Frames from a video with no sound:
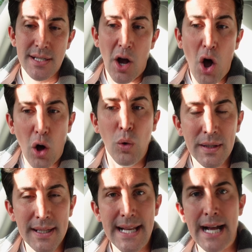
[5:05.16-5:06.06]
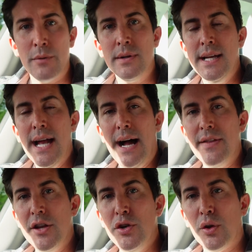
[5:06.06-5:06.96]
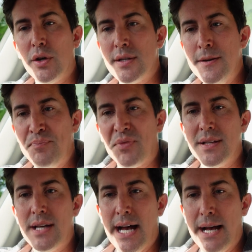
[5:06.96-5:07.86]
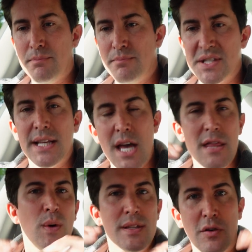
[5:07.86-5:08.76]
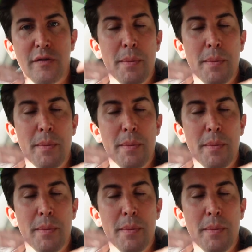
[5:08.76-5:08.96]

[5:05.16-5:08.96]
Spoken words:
to hold it down and then you could see the other ones sort